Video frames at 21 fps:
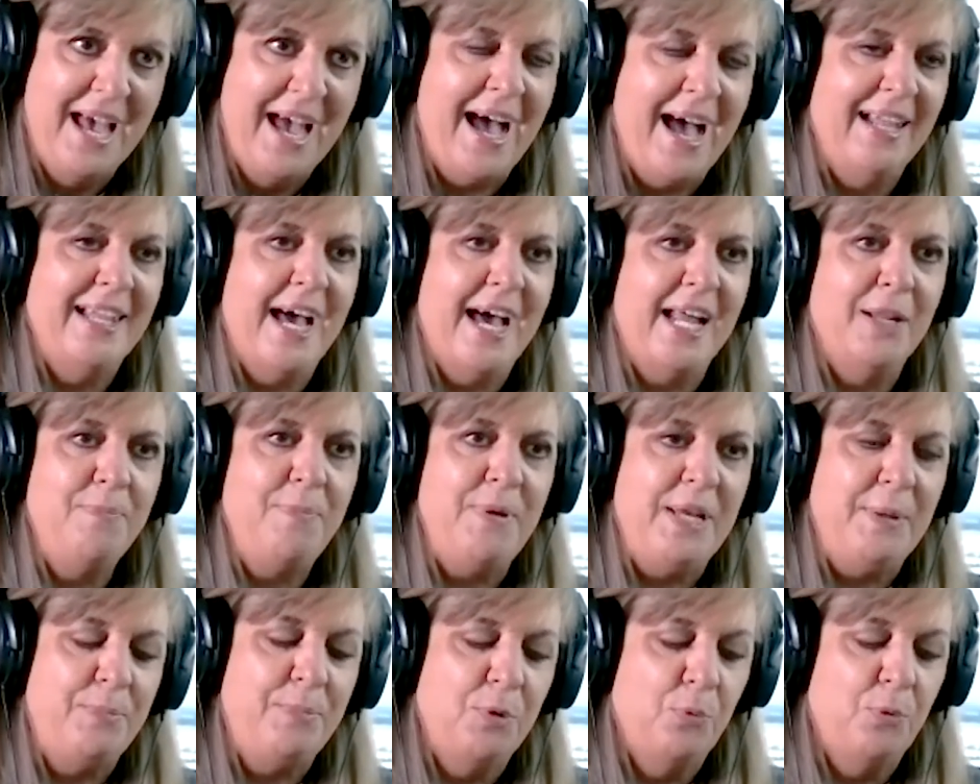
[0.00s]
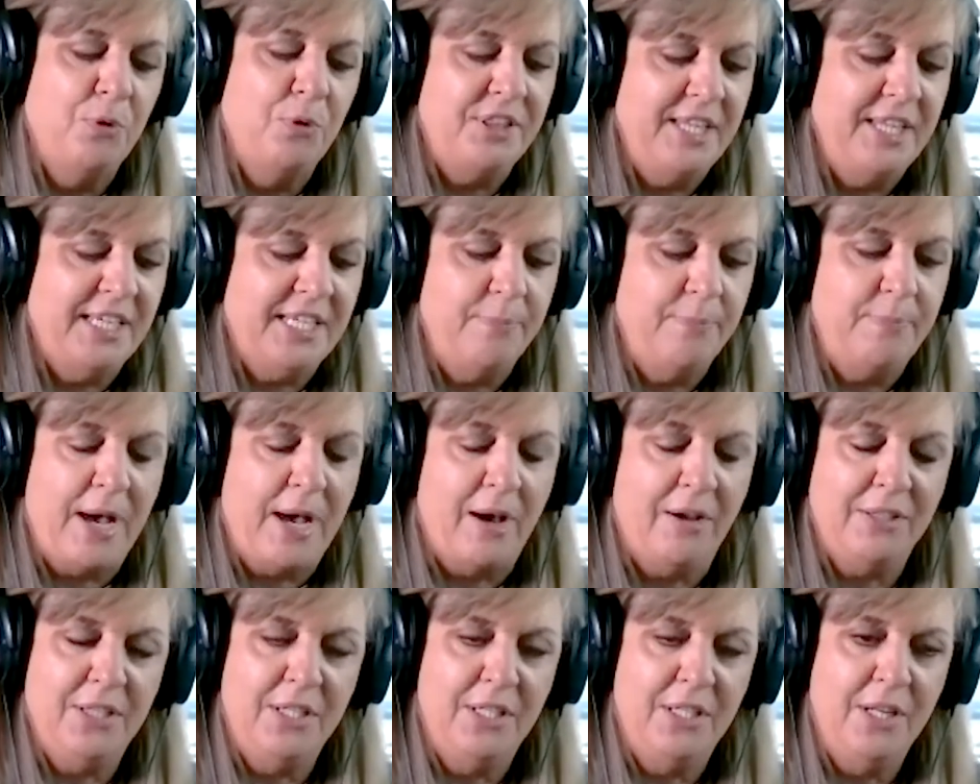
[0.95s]
A lot mm-hmm. of people will think
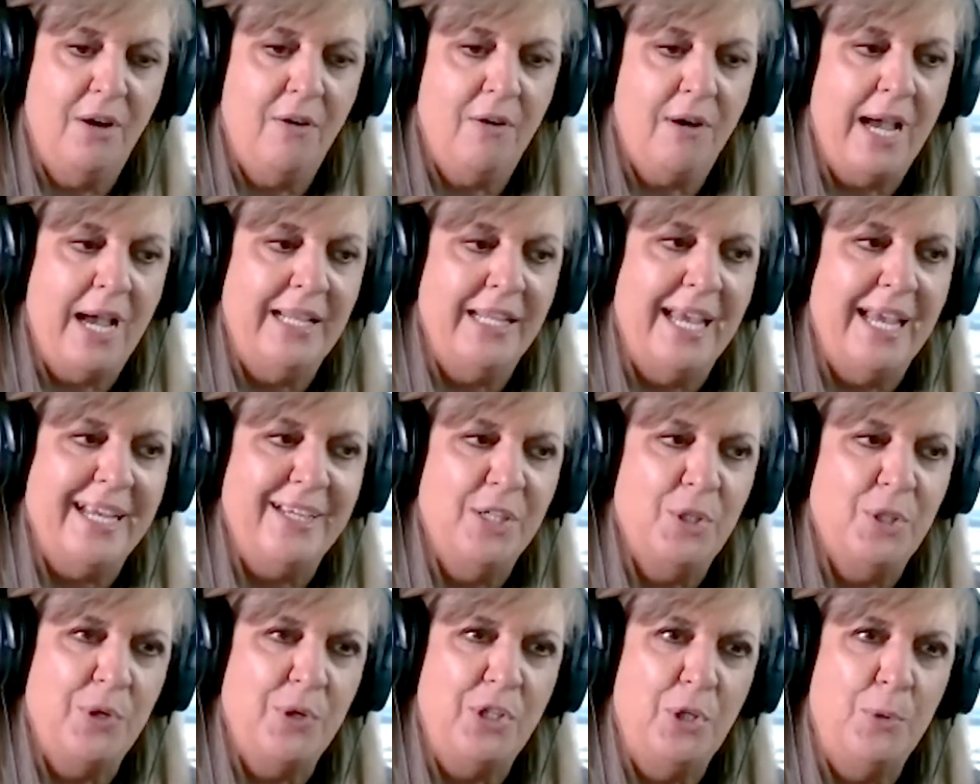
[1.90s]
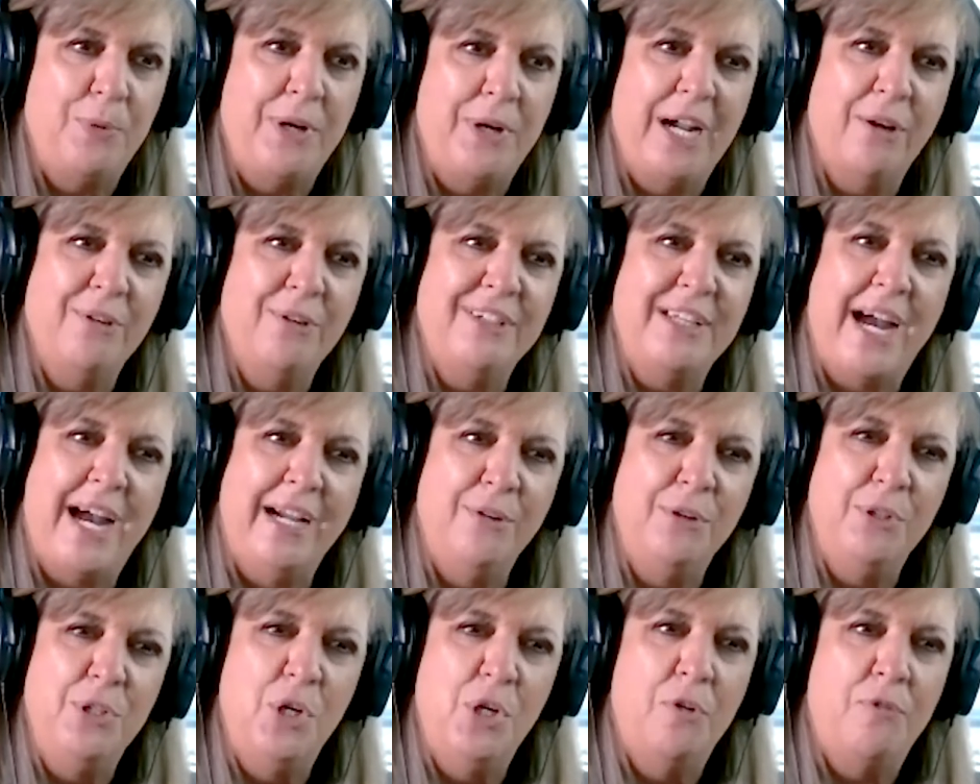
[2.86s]
about, you know, I like a griddle, but I don't, I
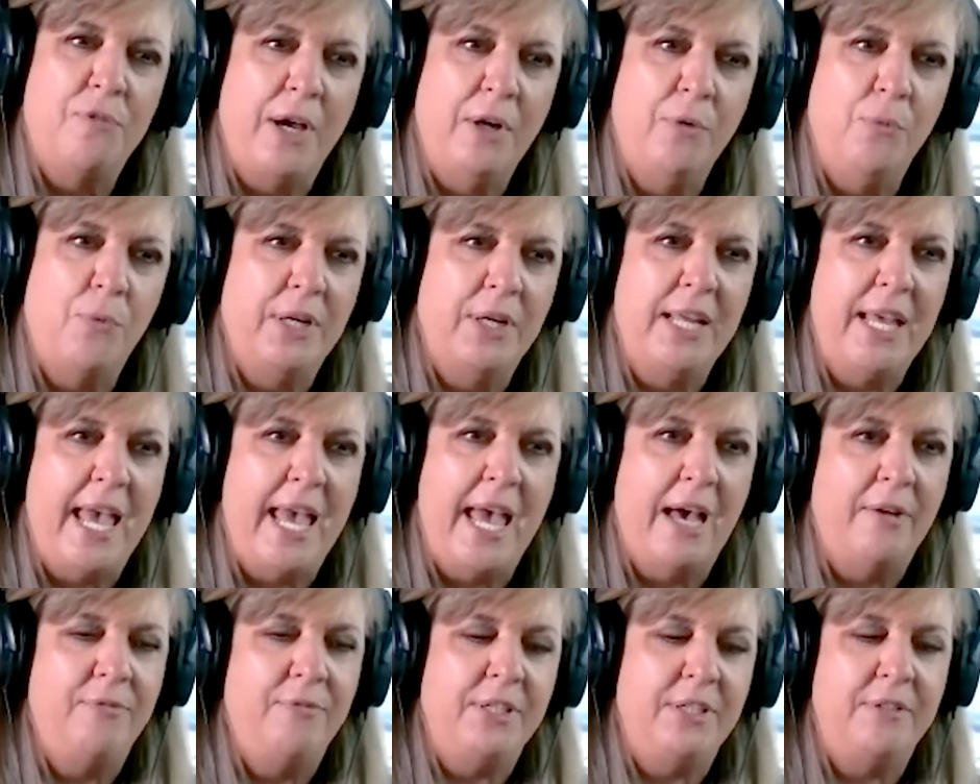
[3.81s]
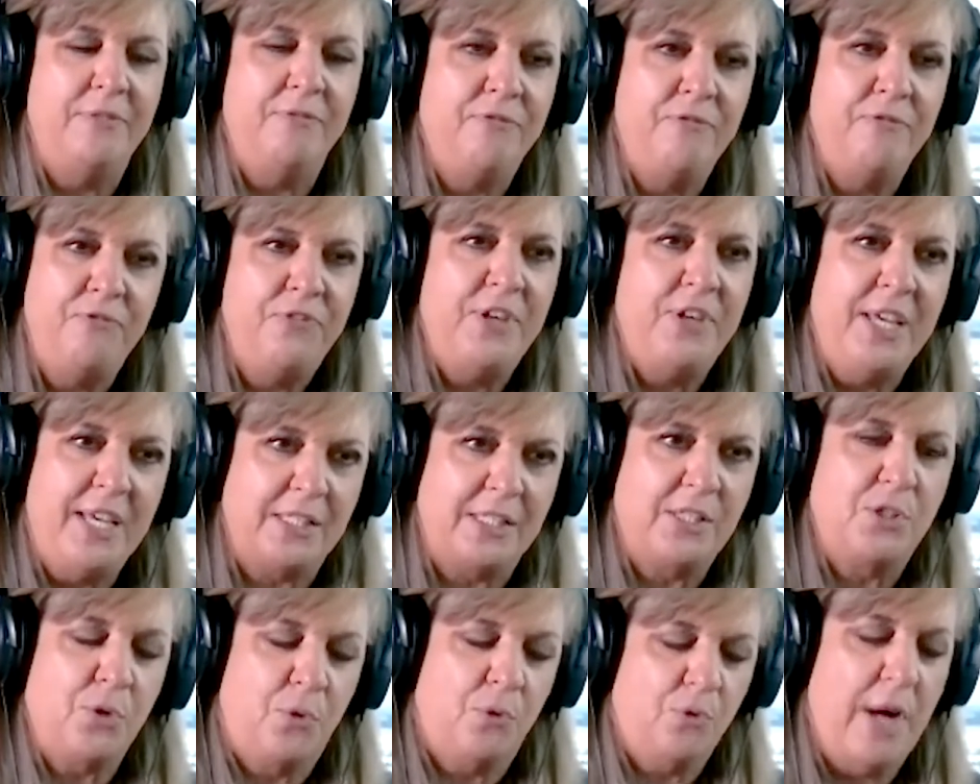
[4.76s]
don't know if I want to have it
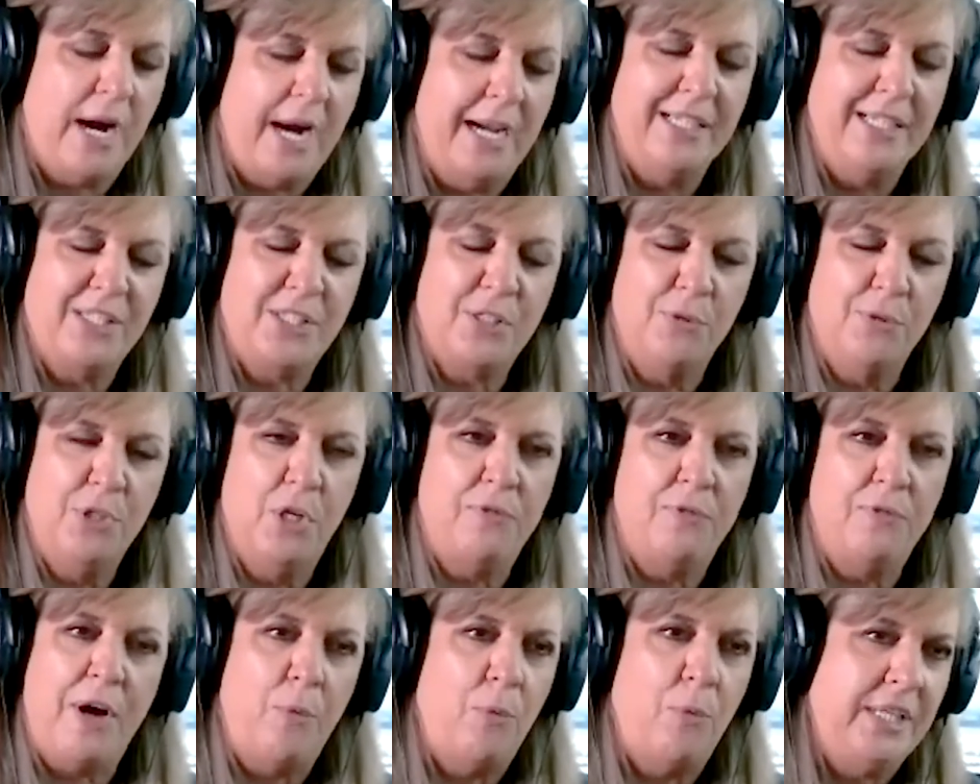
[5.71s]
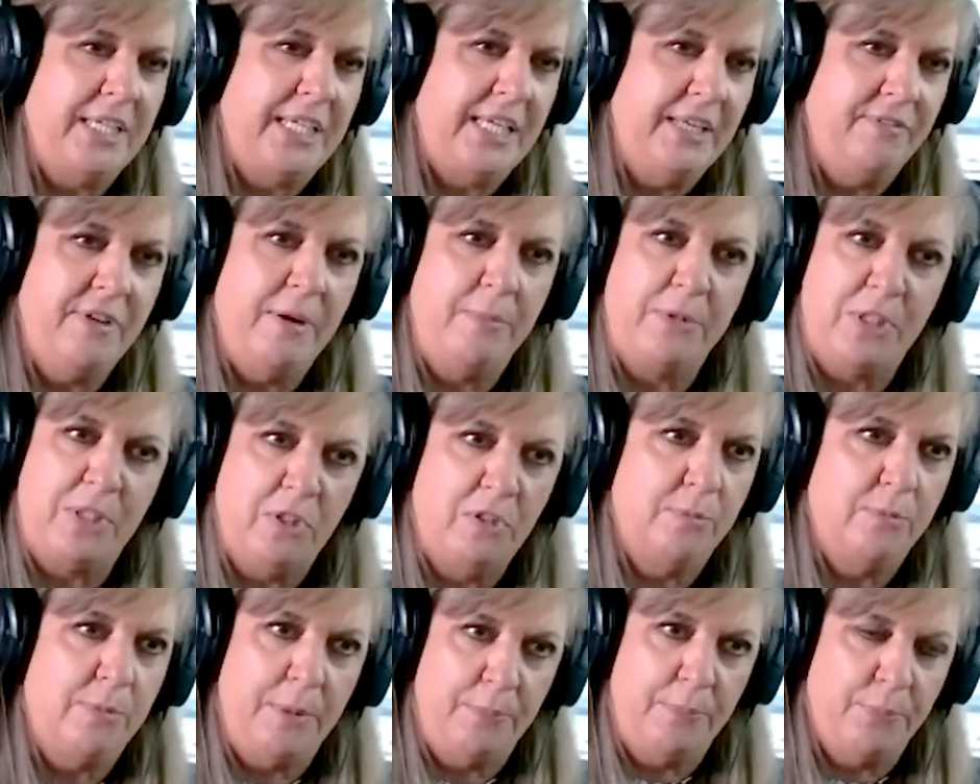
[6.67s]
fixed or I just don't know if I want to give up two
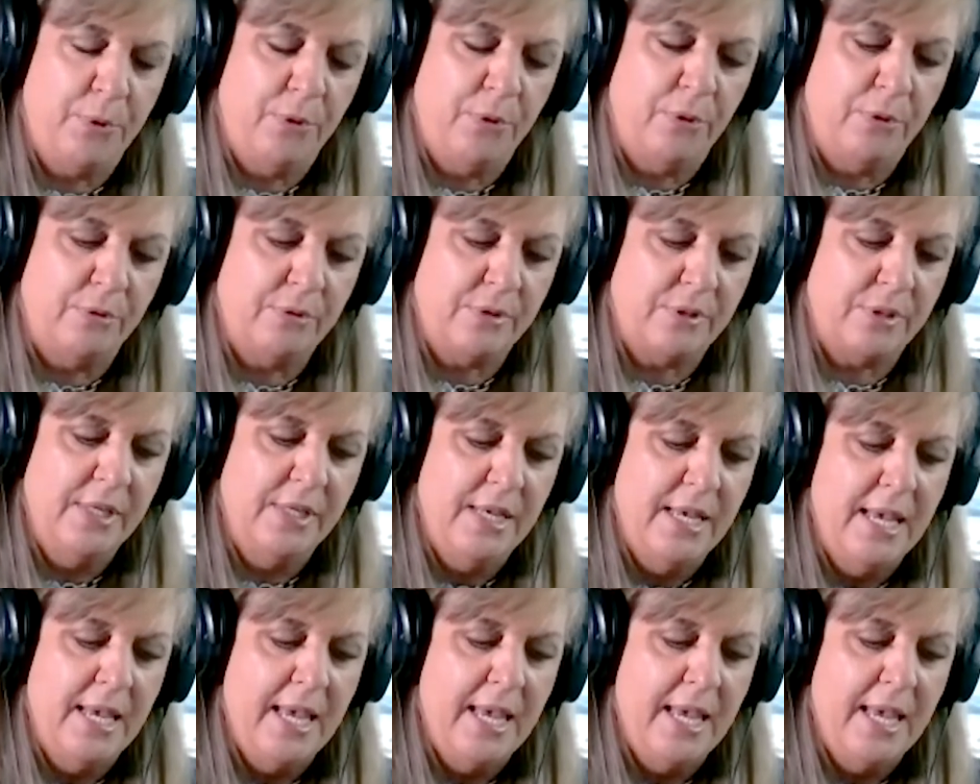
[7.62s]
of my burners.